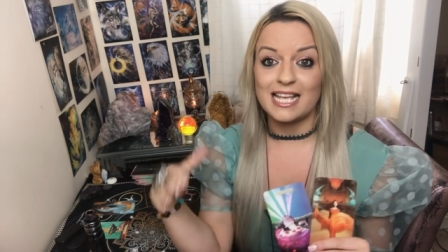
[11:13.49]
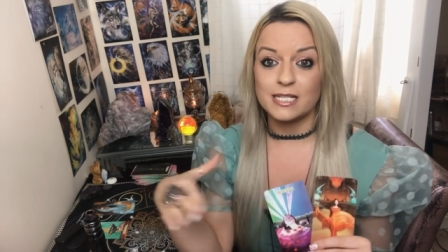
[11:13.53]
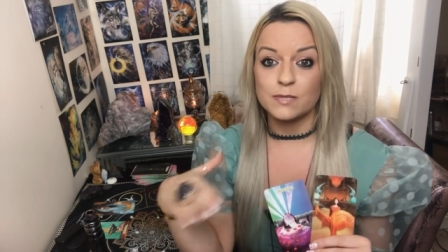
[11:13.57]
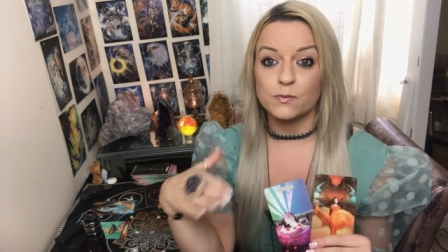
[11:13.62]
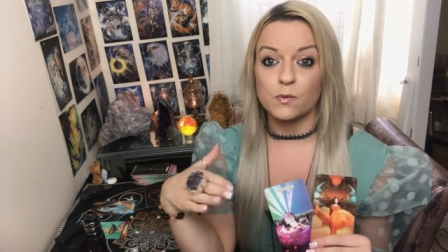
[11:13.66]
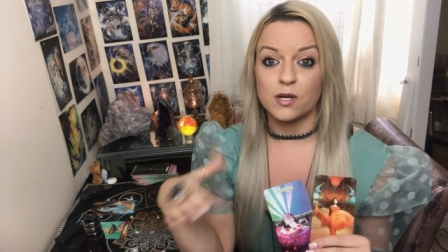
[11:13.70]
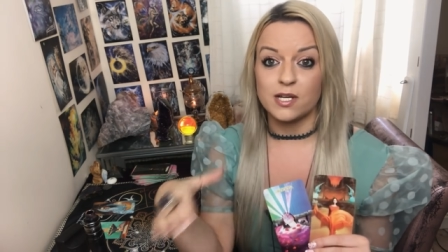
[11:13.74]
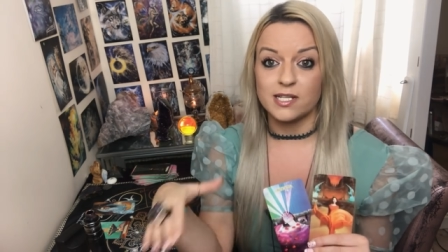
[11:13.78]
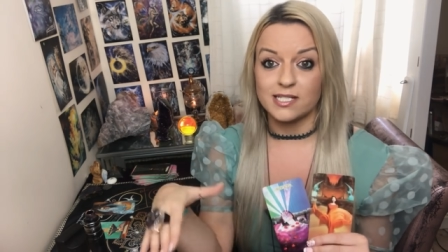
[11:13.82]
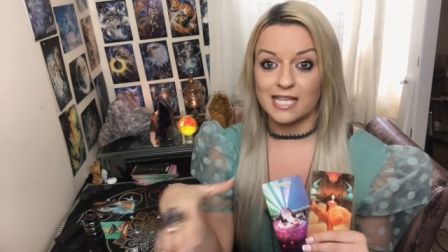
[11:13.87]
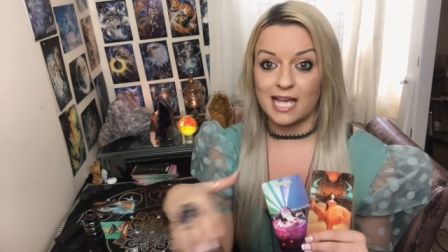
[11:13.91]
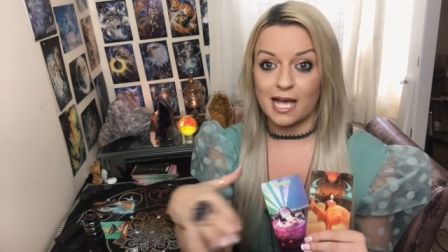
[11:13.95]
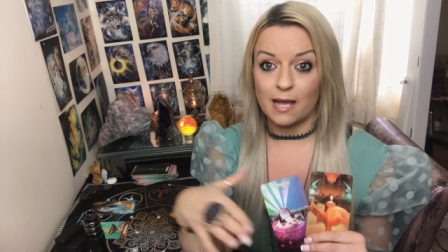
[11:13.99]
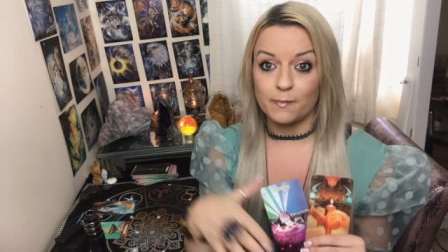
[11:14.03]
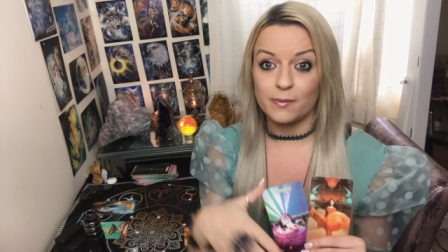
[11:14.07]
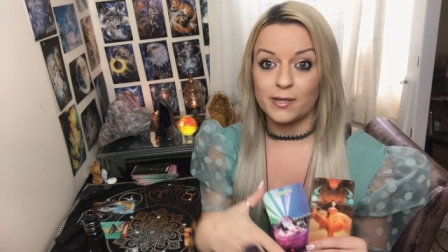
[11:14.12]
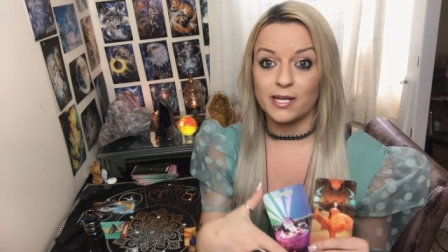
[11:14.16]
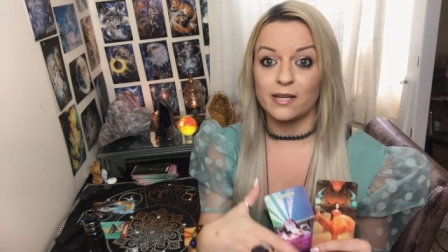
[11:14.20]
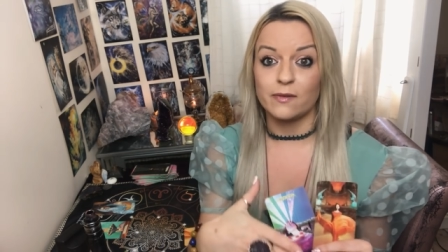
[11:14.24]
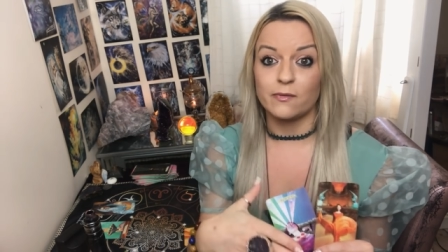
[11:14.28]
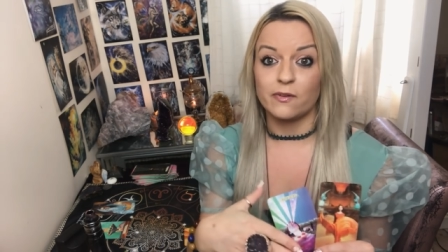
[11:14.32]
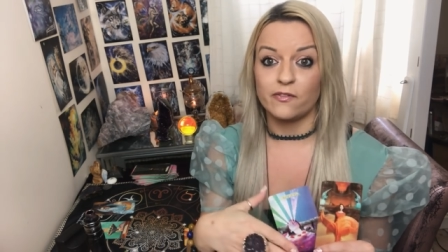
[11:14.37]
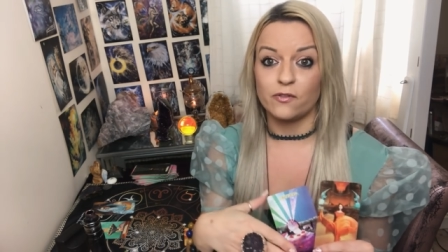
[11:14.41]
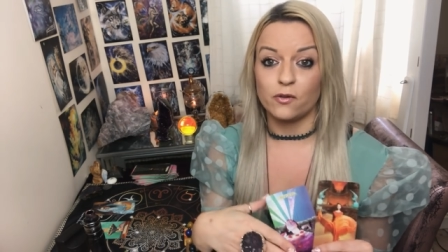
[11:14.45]
is what is
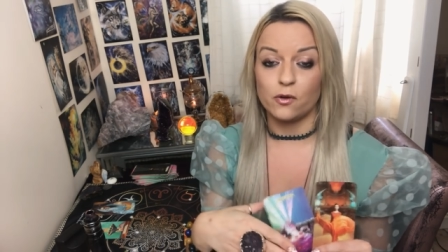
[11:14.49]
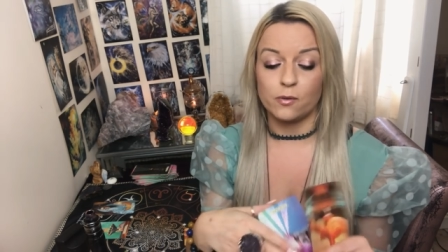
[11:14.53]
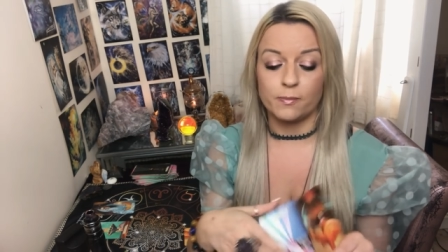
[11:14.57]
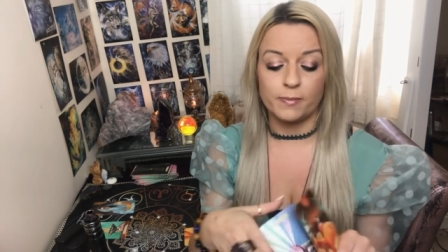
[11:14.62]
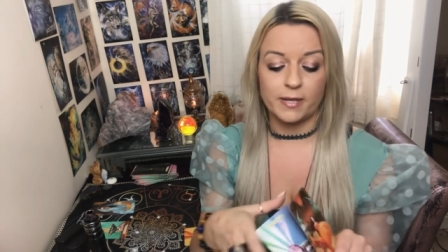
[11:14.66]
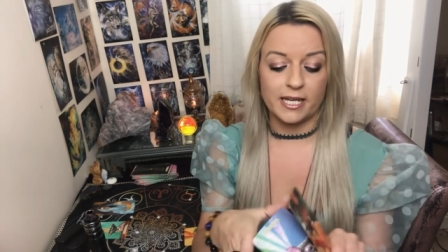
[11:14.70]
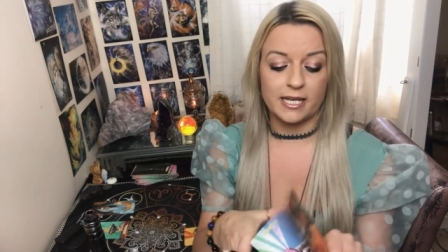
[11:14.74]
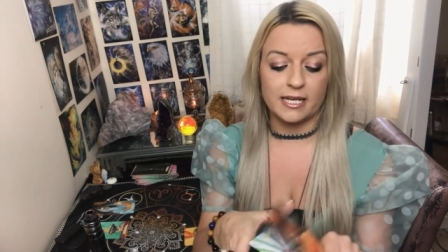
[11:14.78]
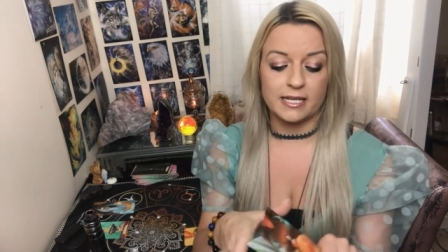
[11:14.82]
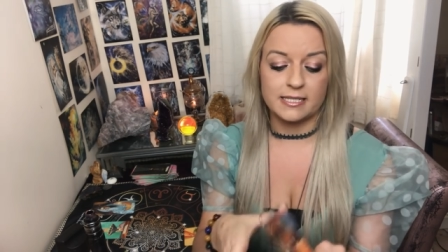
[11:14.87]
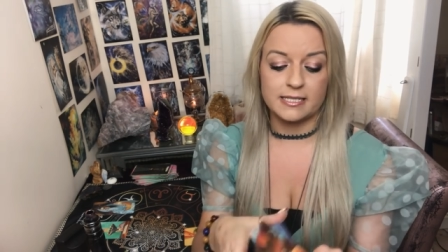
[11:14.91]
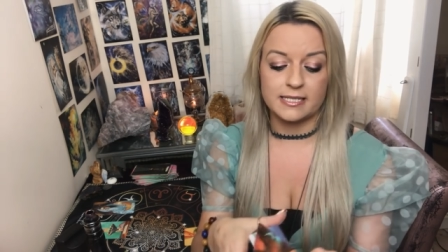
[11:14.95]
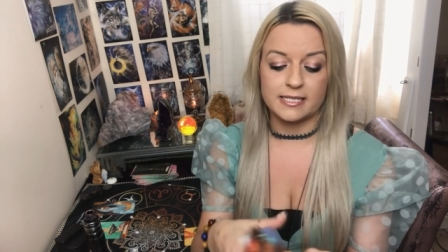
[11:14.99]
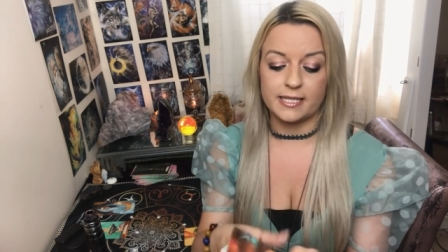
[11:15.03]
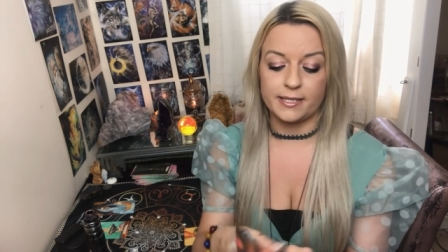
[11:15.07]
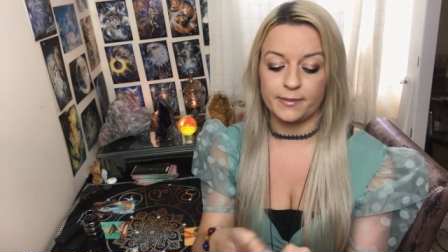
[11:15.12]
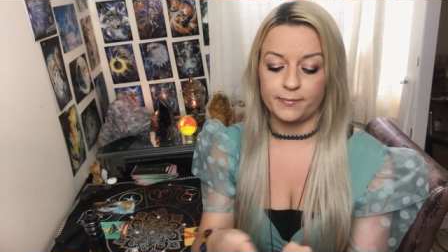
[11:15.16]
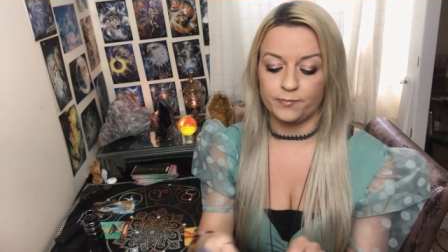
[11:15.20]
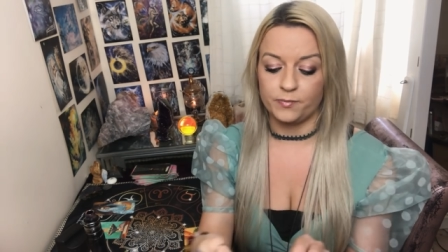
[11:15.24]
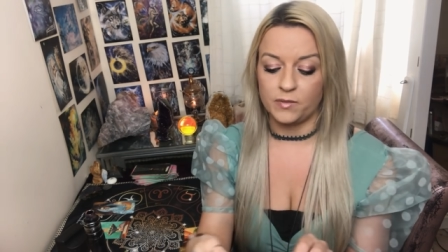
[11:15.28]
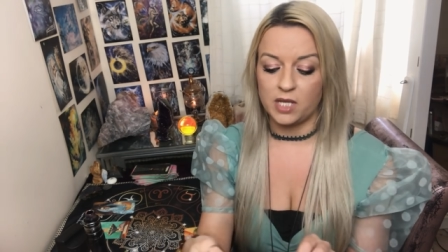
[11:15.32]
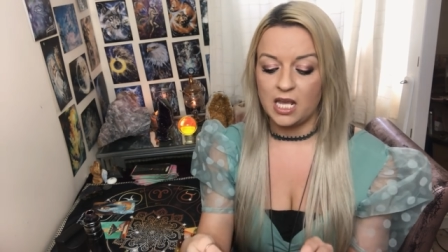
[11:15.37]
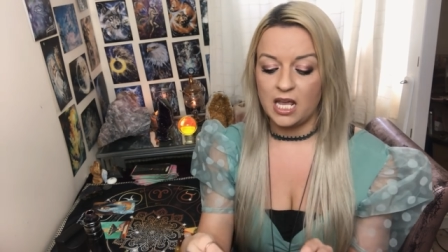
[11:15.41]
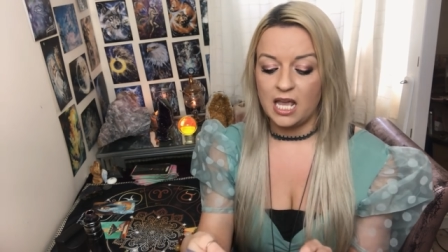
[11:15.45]
happening with your
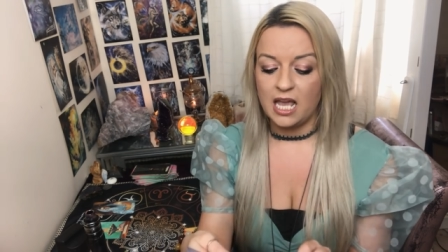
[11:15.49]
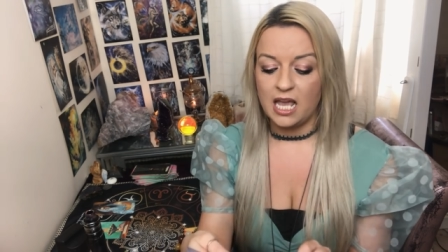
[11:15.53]
person